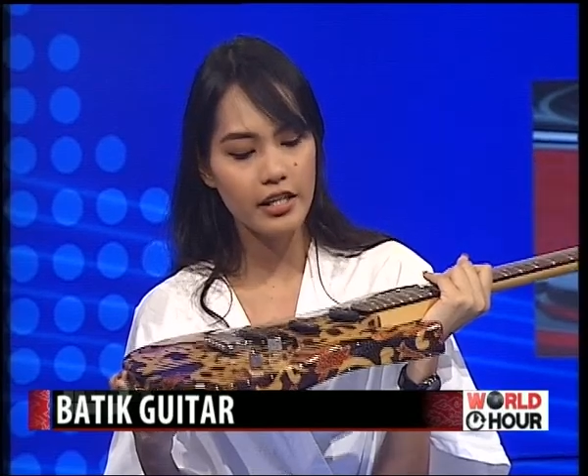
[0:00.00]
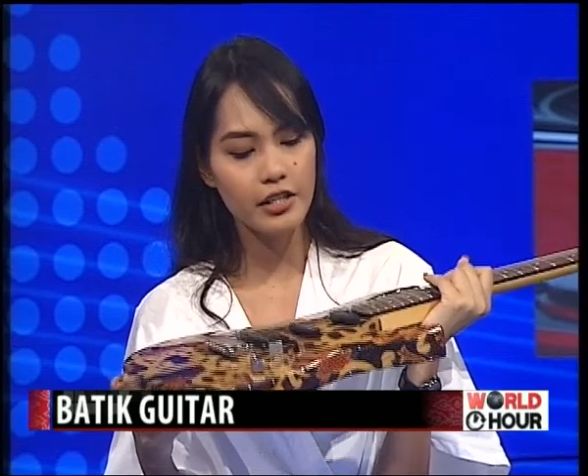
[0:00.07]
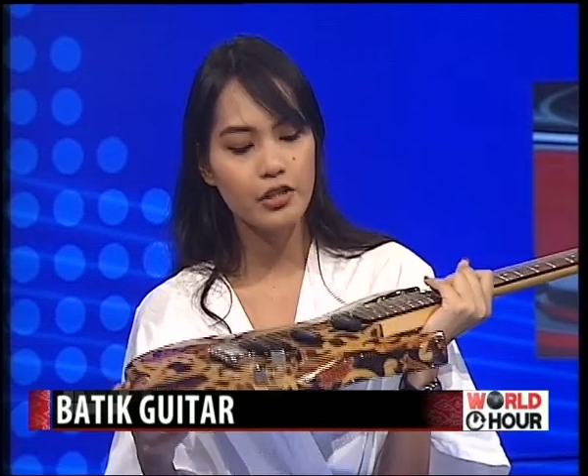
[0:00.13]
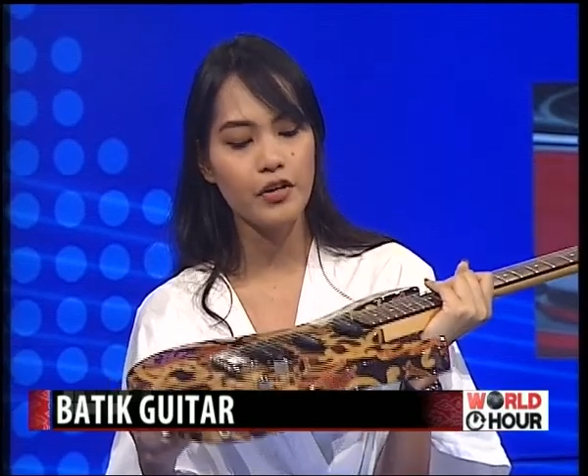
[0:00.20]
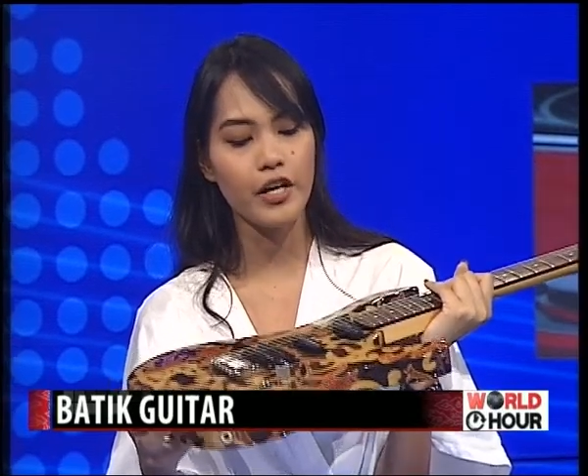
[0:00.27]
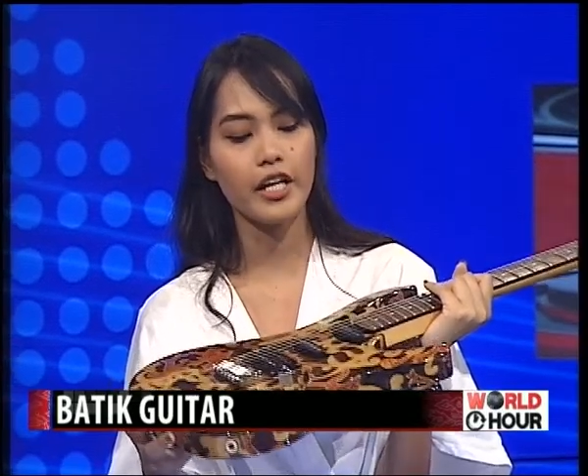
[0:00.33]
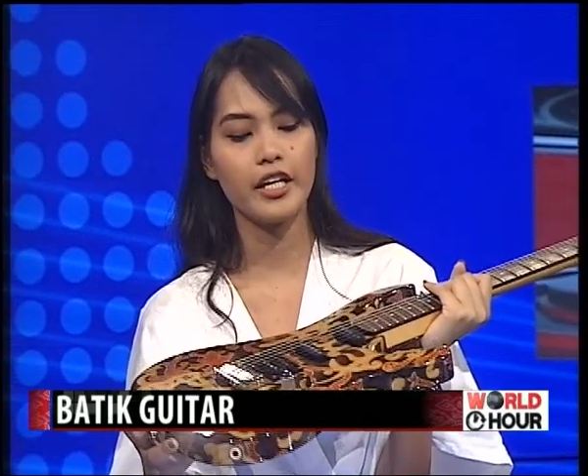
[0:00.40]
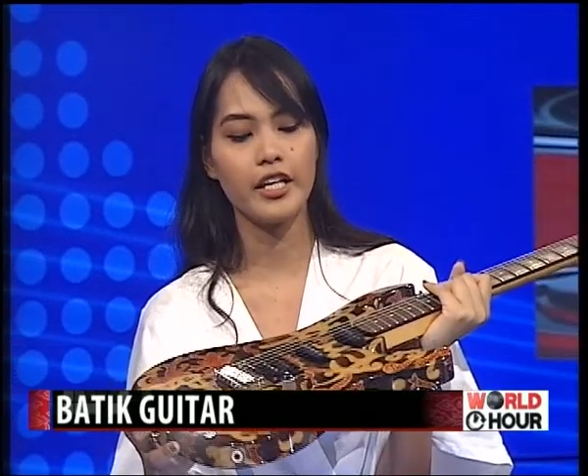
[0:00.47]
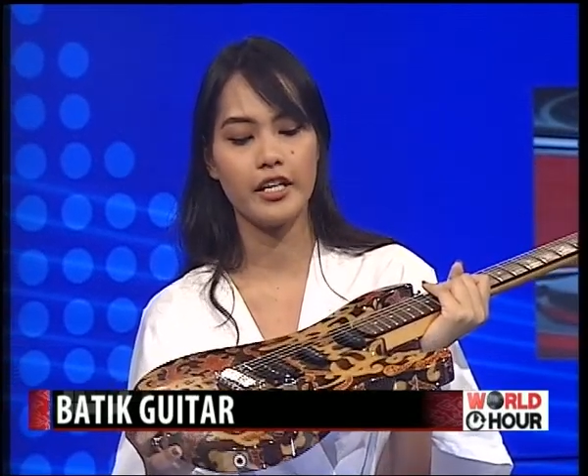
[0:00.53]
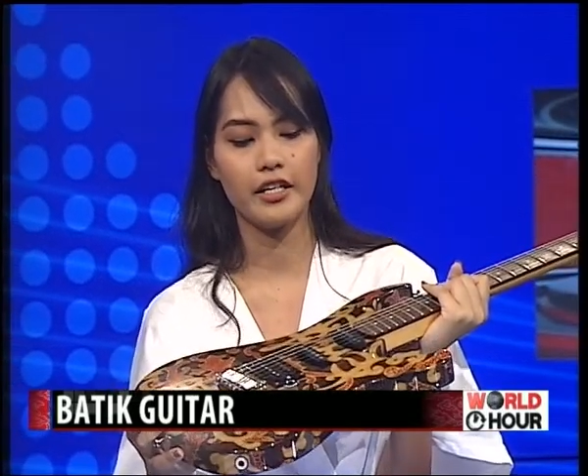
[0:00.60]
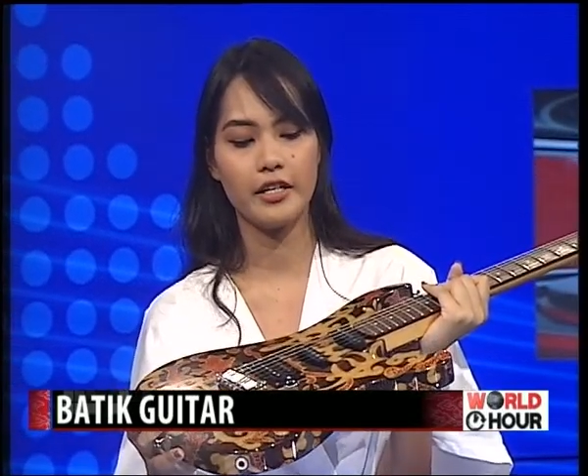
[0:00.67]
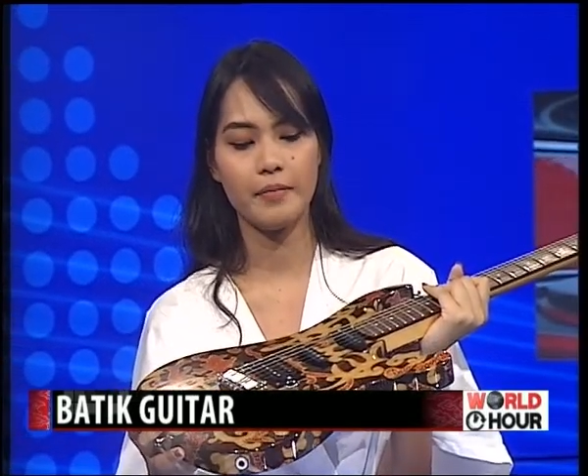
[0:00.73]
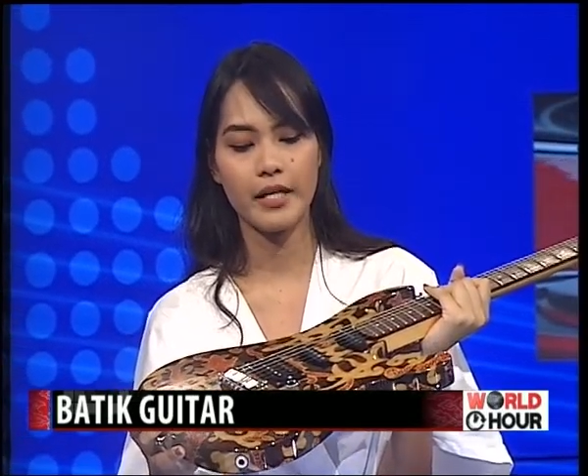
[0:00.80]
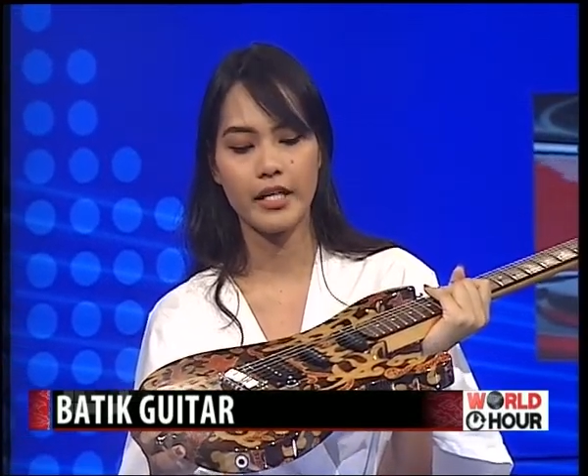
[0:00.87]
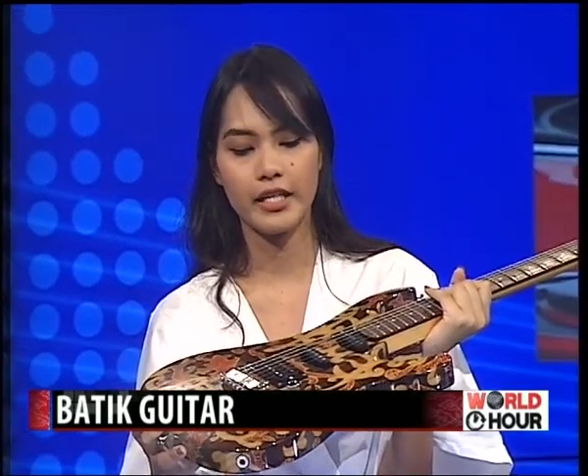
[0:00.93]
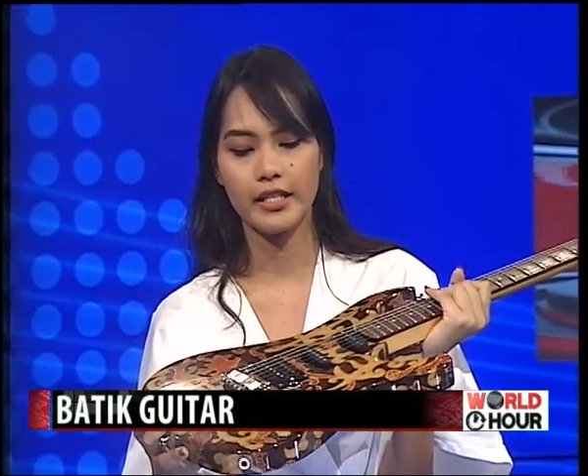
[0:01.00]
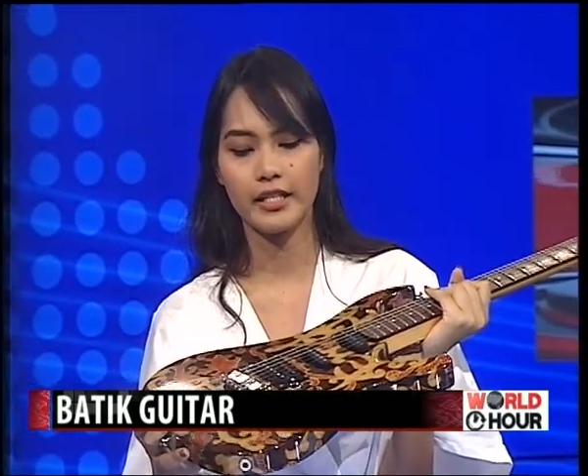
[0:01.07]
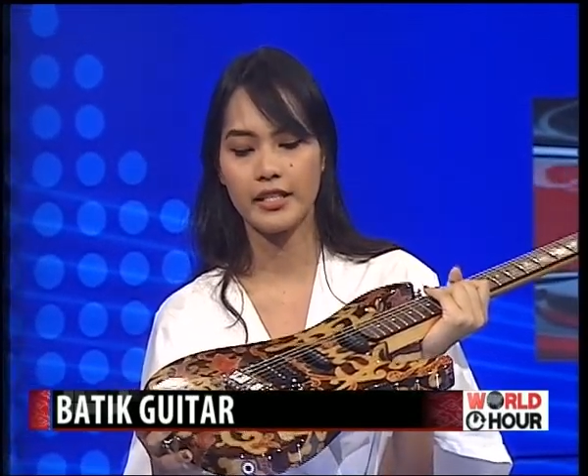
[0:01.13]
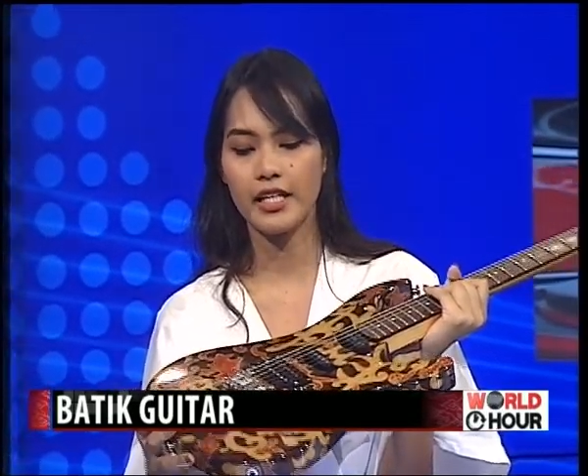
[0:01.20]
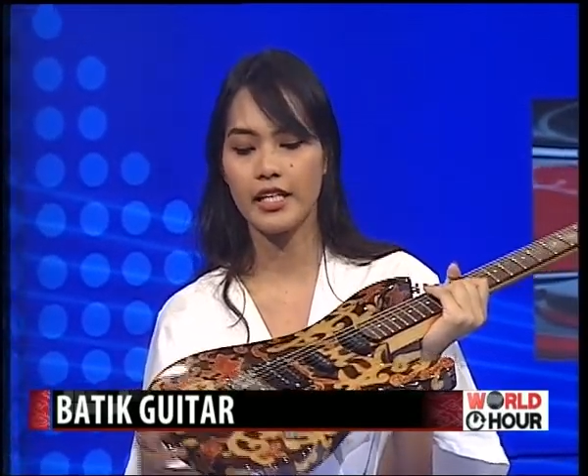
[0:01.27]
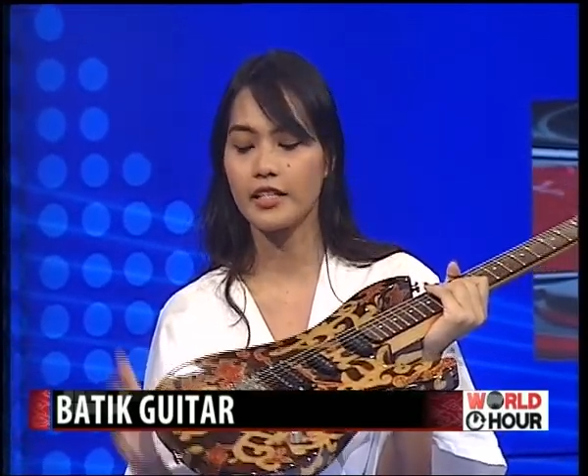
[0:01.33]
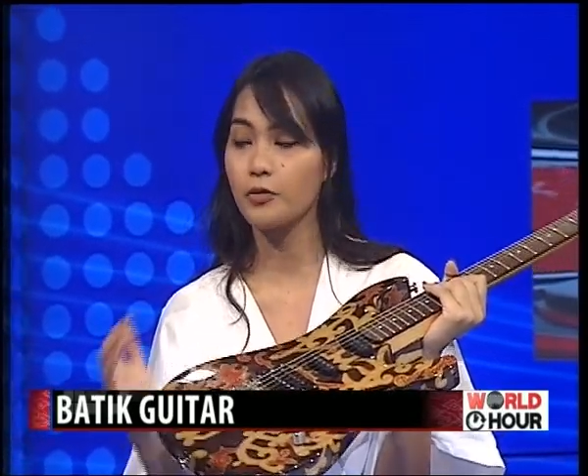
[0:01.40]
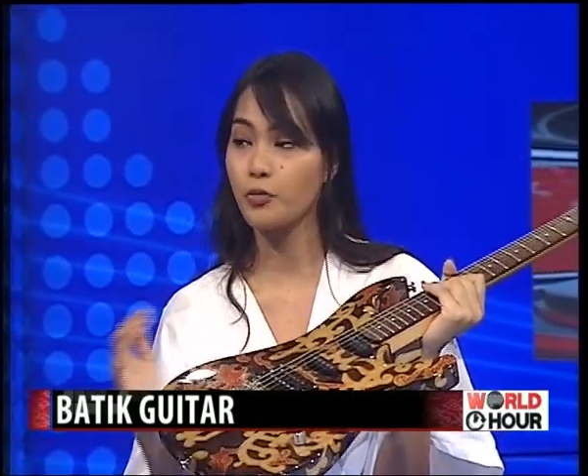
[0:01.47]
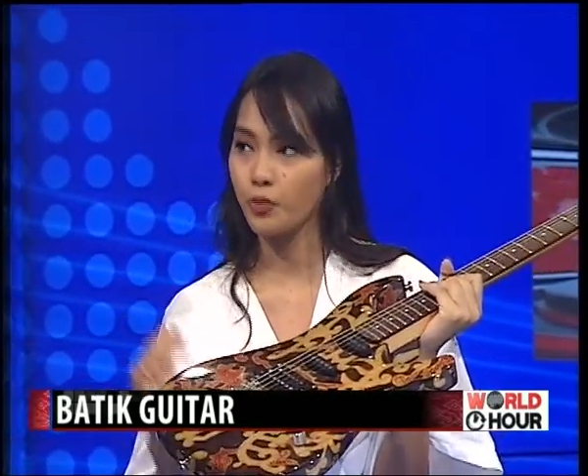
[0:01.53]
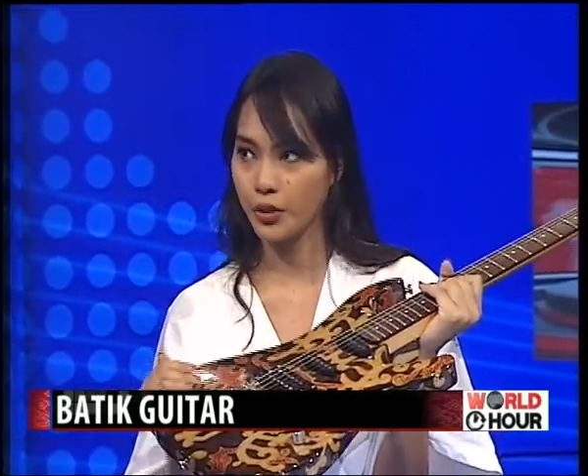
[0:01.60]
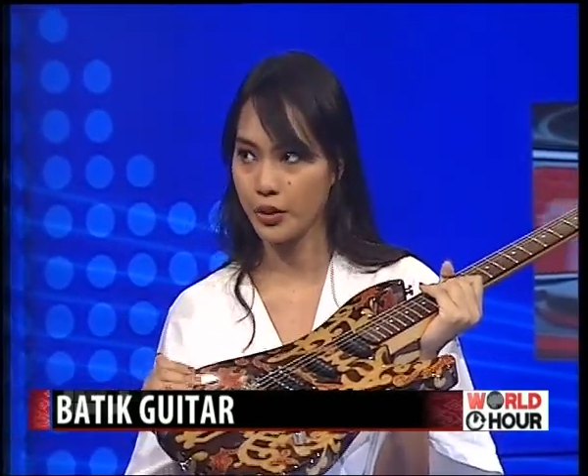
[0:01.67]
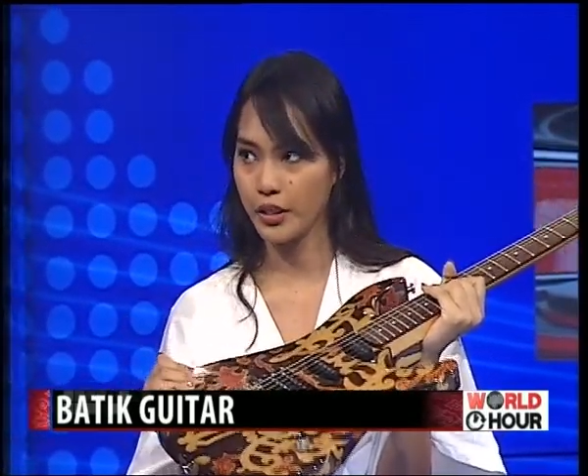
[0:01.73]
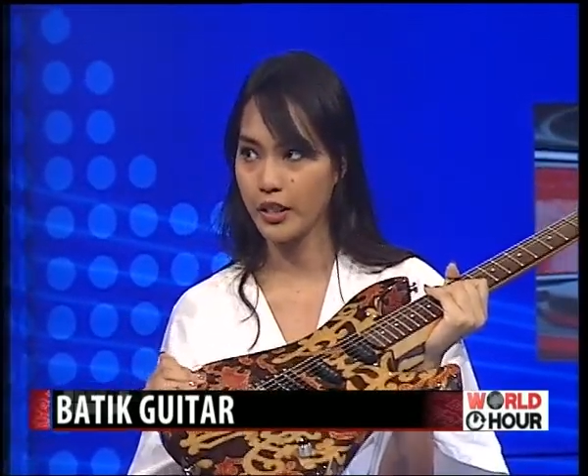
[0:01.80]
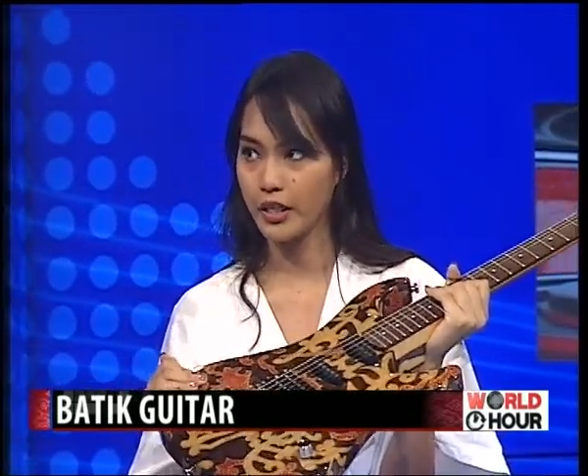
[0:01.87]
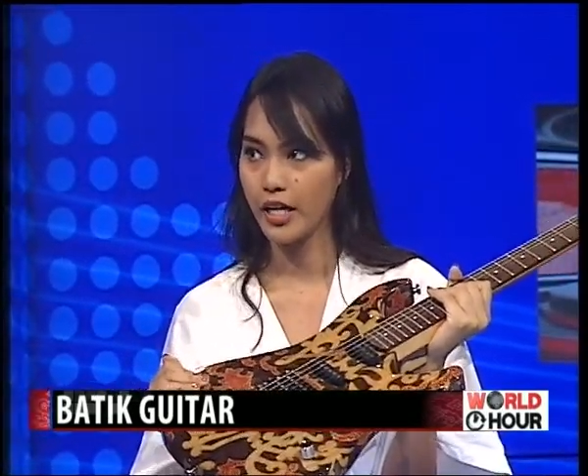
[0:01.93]
it is trickier because it's
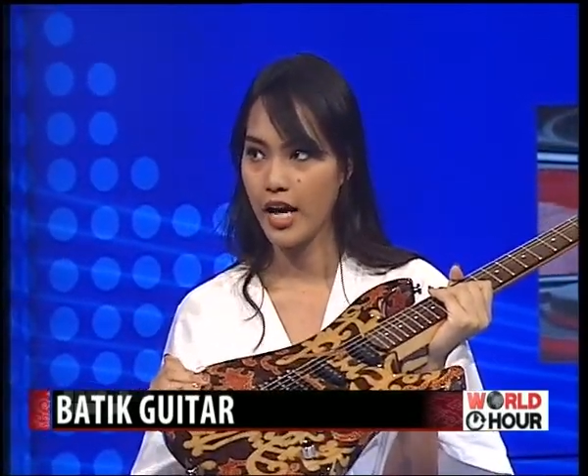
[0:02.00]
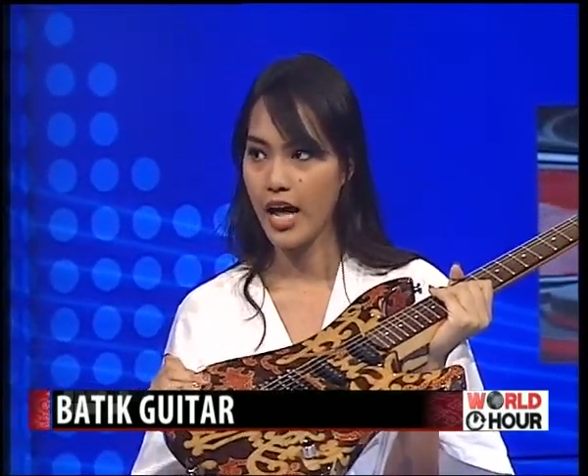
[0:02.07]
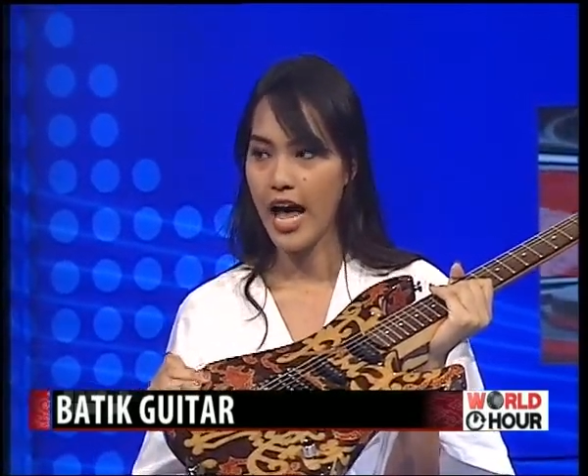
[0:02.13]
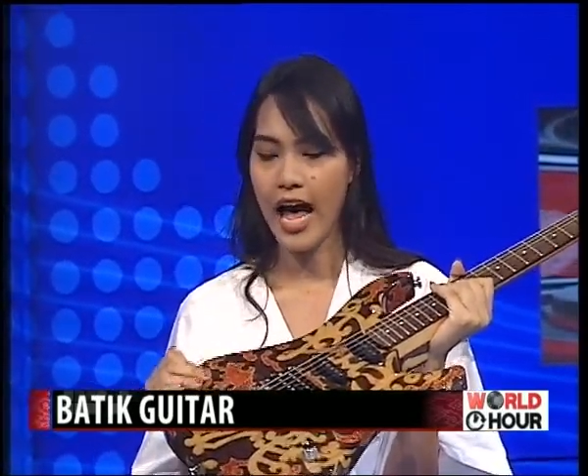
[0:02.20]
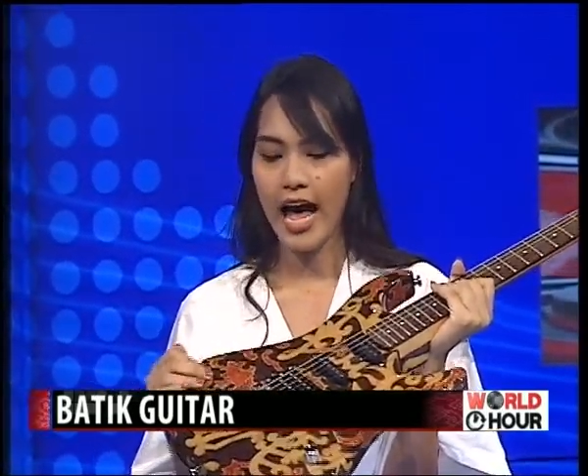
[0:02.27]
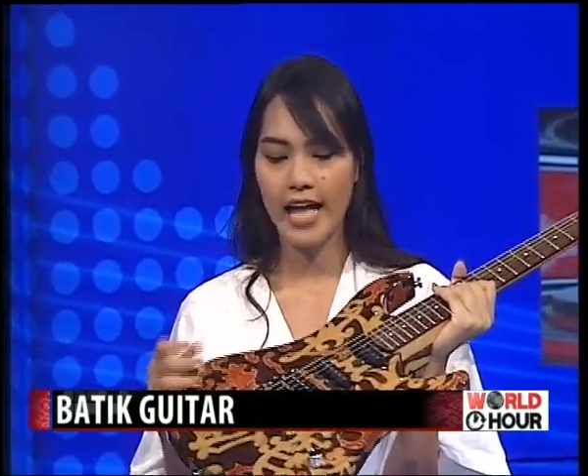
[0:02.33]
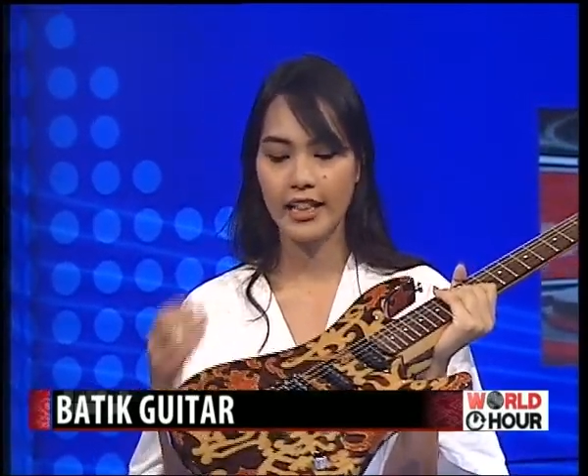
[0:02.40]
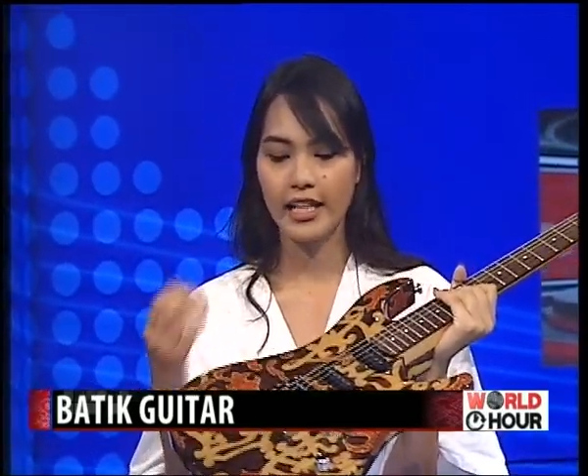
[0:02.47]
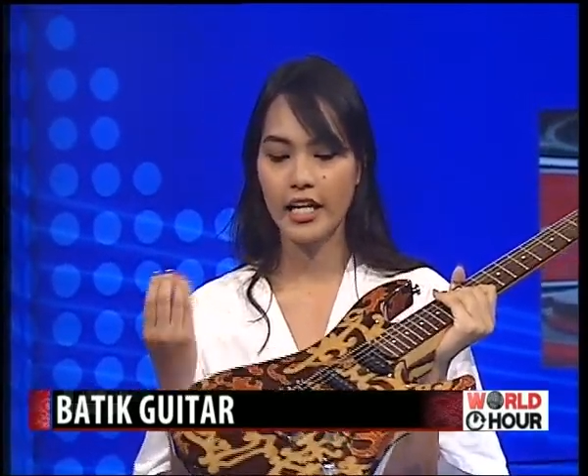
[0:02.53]
wood, uh -huh.